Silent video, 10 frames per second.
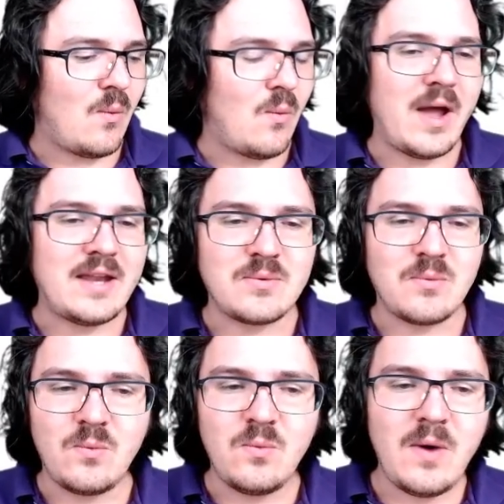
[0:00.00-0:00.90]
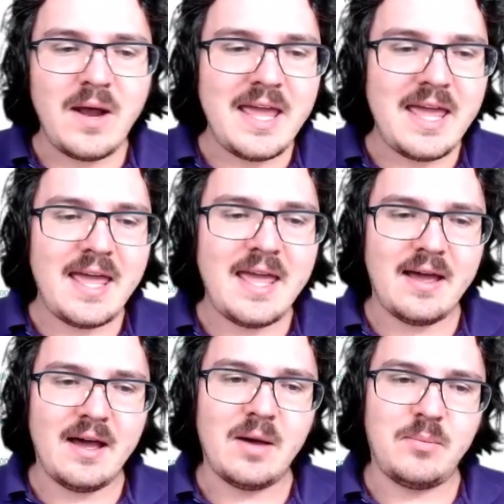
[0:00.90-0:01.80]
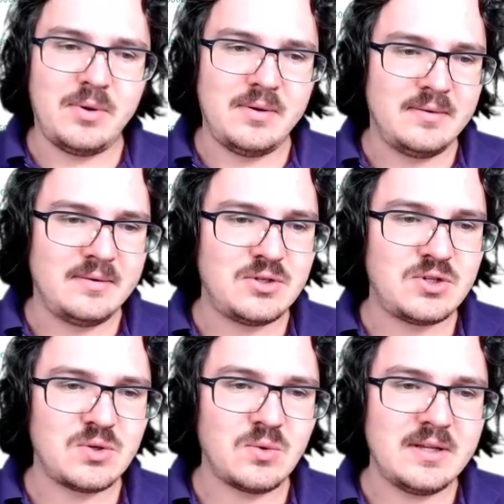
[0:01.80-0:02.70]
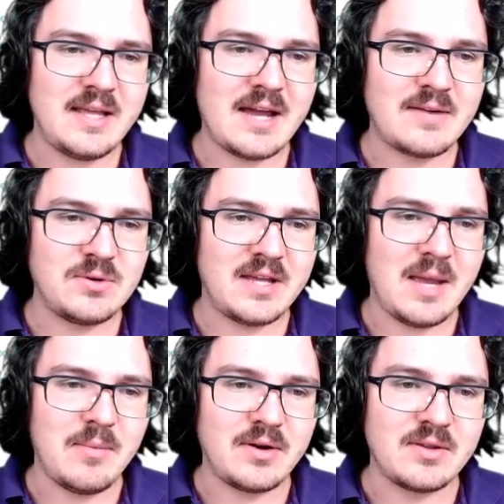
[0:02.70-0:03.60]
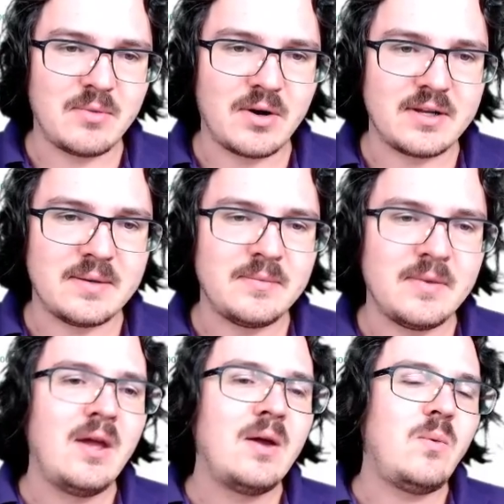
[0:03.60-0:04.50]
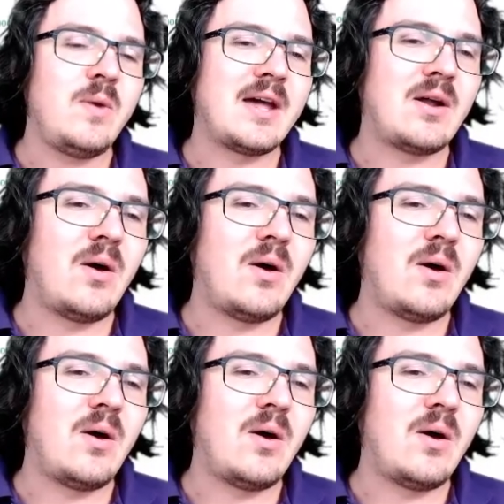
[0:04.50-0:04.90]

went way up shortly after it came onto the market. We got